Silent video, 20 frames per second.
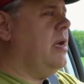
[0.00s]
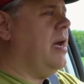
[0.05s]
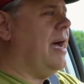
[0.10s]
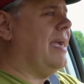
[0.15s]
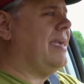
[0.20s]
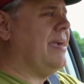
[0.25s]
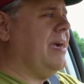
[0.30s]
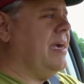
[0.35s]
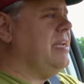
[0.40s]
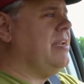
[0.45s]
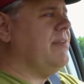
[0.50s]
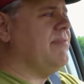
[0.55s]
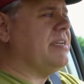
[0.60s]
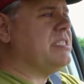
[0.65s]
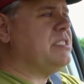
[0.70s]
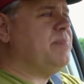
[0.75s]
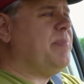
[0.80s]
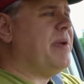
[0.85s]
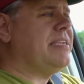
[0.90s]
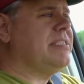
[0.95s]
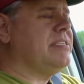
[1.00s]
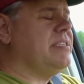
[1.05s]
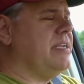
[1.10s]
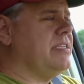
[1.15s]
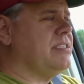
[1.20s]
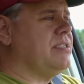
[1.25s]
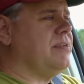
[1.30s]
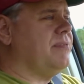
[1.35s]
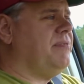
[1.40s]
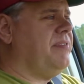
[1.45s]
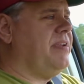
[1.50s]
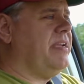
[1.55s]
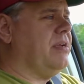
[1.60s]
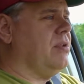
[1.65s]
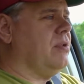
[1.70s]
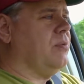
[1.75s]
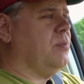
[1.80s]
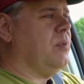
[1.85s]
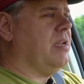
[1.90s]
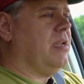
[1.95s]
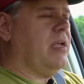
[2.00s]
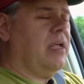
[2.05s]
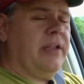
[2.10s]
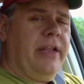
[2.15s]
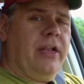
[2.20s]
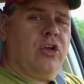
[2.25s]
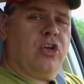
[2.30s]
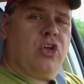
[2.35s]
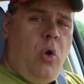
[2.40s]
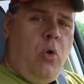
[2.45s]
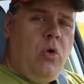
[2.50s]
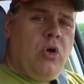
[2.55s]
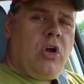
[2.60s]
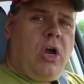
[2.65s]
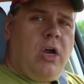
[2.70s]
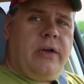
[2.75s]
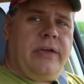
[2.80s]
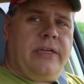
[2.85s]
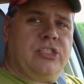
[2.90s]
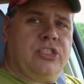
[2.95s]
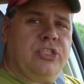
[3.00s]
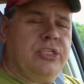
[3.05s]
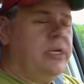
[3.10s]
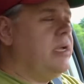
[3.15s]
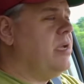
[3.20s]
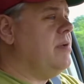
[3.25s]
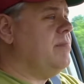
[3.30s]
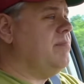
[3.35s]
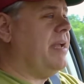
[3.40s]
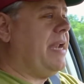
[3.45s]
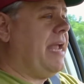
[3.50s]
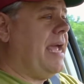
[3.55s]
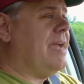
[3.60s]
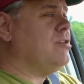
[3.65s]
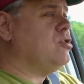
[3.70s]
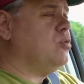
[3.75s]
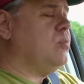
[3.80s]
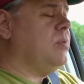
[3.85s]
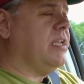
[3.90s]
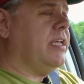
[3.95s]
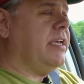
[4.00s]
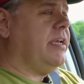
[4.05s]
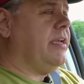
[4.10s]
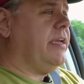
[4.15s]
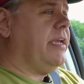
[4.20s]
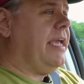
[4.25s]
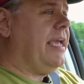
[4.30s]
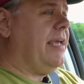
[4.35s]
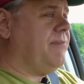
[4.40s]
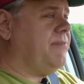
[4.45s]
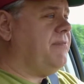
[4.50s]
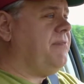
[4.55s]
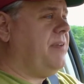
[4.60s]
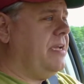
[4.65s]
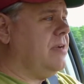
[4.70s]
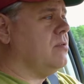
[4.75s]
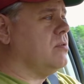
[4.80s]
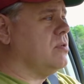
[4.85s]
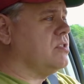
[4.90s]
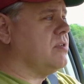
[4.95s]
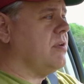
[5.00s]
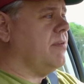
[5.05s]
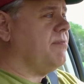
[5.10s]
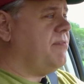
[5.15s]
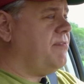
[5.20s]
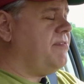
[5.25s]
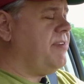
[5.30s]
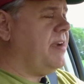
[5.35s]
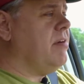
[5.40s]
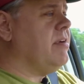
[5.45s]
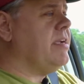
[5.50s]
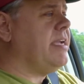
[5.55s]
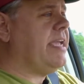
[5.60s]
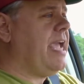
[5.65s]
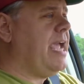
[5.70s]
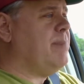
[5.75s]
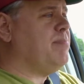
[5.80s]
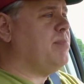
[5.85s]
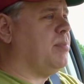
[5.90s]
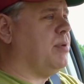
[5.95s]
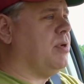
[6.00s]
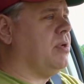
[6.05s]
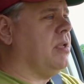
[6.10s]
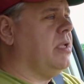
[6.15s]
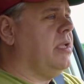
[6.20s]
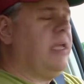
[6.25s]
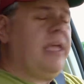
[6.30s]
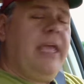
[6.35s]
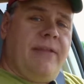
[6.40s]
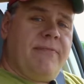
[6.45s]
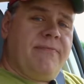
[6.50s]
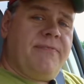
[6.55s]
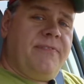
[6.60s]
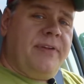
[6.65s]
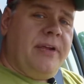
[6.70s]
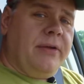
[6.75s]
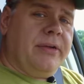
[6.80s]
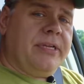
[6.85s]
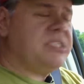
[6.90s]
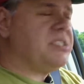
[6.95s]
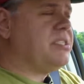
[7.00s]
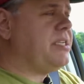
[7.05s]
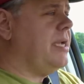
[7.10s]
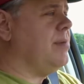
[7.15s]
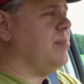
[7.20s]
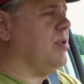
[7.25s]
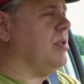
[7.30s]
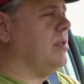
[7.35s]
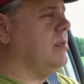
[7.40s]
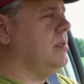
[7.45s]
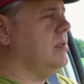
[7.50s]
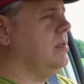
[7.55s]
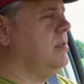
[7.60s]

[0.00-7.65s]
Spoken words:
I kind of expected it to feel, well, a little go-kartish, but actually it feels very capable and very stable.